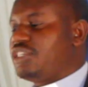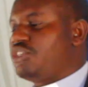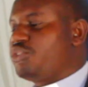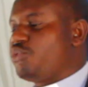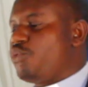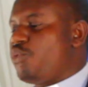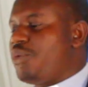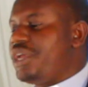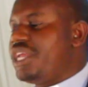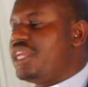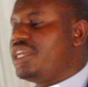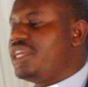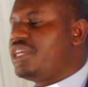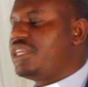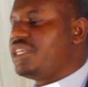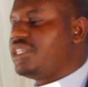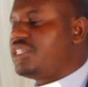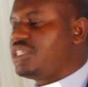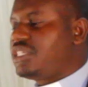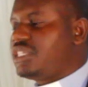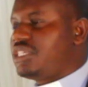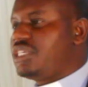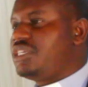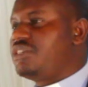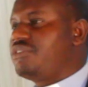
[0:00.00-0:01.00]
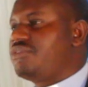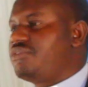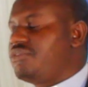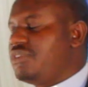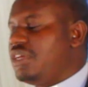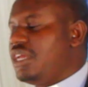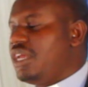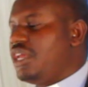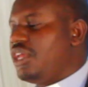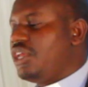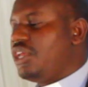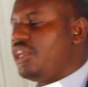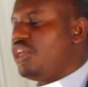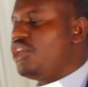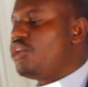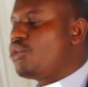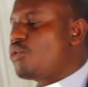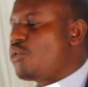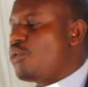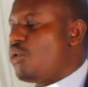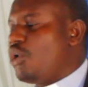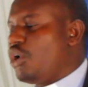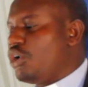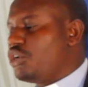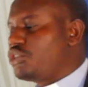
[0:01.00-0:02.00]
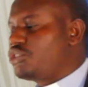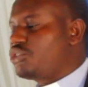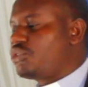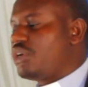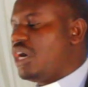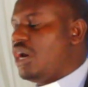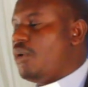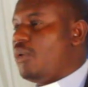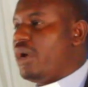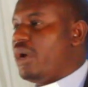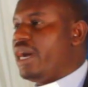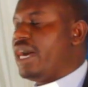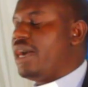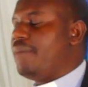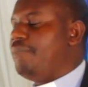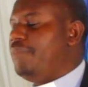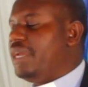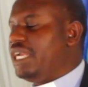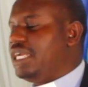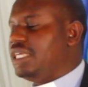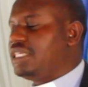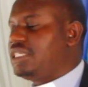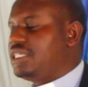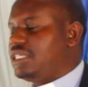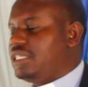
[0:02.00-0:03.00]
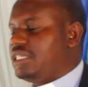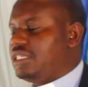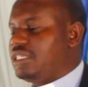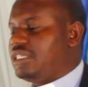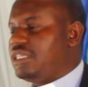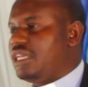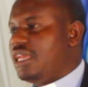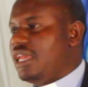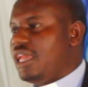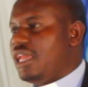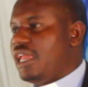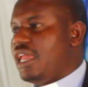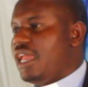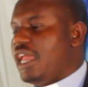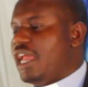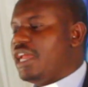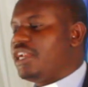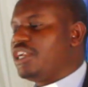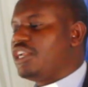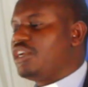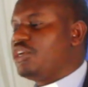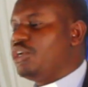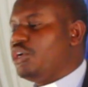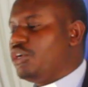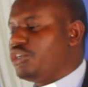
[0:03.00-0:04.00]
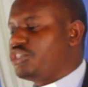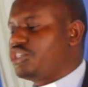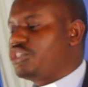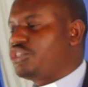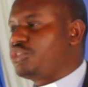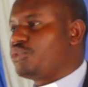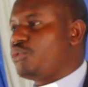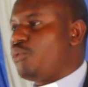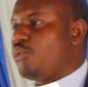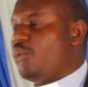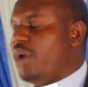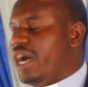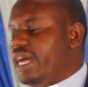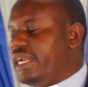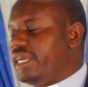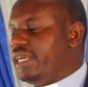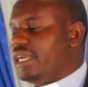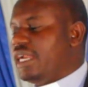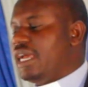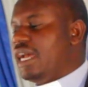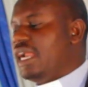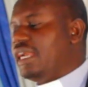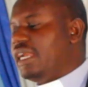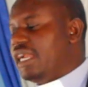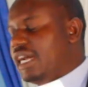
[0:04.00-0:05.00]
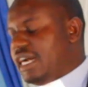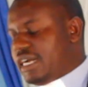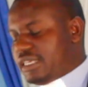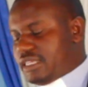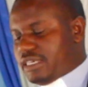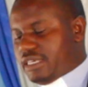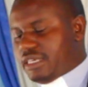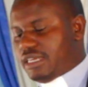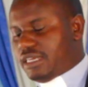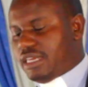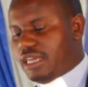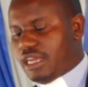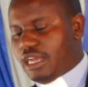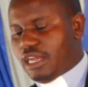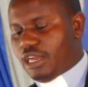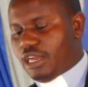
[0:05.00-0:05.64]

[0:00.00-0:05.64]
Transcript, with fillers: that we receive equal to our abilities and not to one another.